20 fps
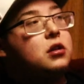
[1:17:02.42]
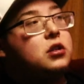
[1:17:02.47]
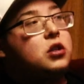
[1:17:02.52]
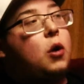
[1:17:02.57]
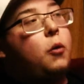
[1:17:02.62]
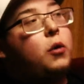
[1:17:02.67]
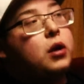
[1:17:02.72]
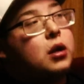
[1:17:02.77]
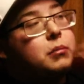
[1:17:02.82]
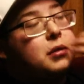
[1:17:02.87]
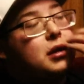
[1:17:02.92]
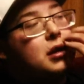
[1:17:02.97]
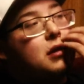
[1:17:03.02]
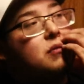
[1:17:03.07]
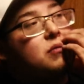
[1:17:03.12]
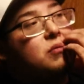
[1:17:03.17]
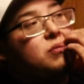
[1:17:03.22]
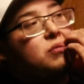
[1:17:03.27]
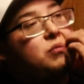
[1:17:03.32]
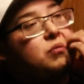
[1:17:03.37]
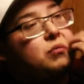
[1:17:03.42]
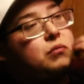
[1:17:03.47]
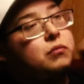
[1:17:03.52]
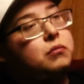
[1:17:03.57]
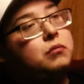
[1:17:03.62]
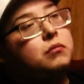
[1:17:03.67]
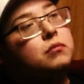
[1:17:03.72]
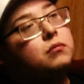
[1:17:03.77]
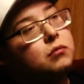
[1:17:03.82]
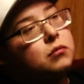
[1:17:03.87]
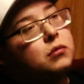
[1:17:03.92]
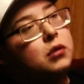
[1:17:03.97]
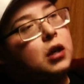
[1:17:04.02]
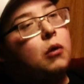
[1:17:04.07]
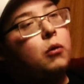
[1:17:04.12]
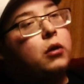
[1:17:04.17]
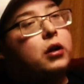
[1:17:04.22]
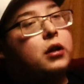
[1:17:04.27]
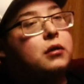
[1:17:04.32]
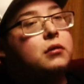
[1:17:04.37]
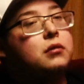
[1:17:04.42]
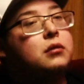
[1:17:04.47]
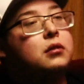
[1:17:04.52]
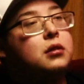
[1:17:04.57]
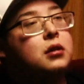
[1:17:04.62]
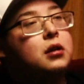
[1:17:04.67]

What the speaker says: So I want to